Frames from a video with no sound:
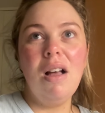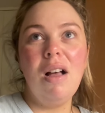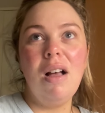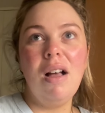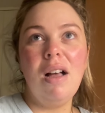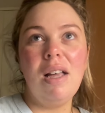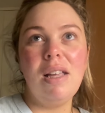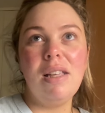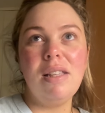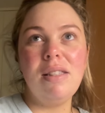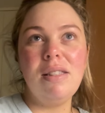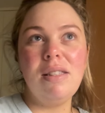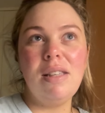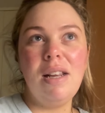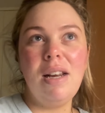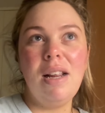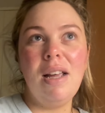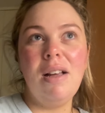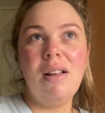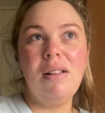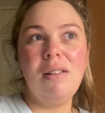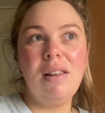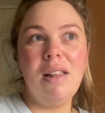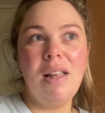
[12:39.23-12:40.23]
I set
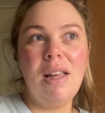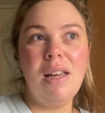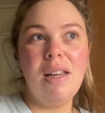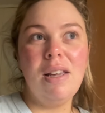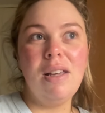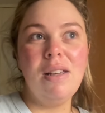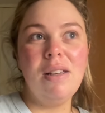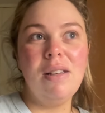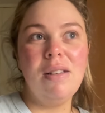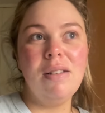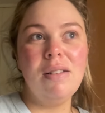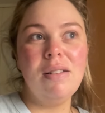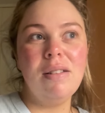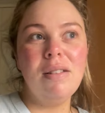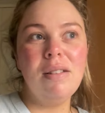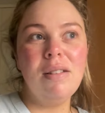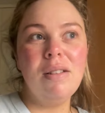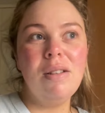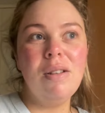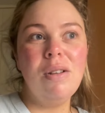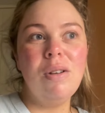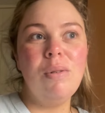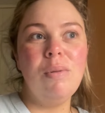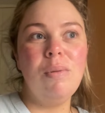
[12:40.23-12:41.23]
out like
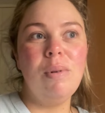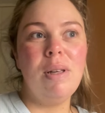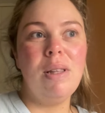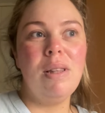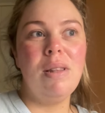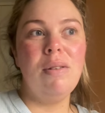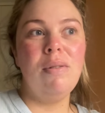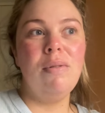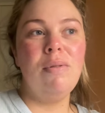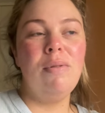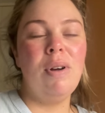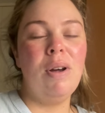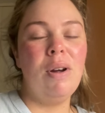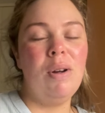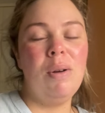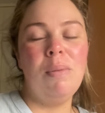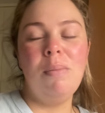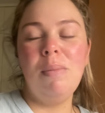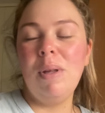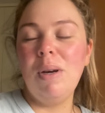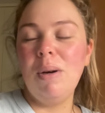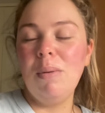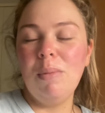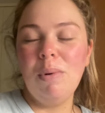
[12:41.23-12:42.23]
with very
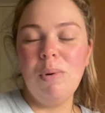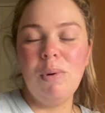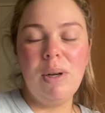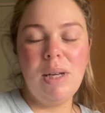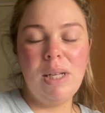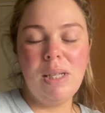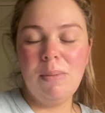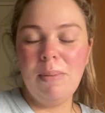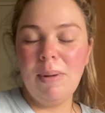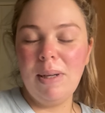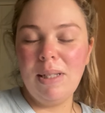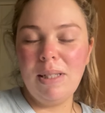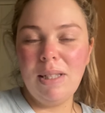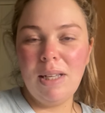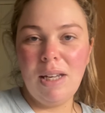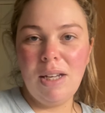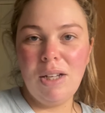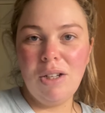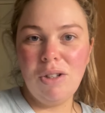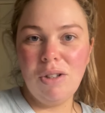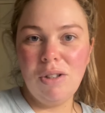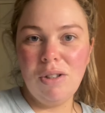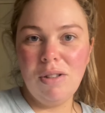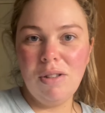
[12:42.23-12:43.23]
minimal
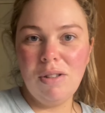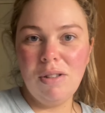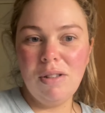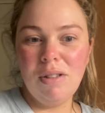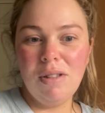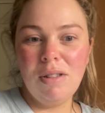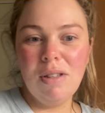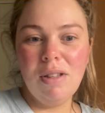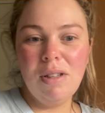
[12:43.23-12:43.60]
expectations.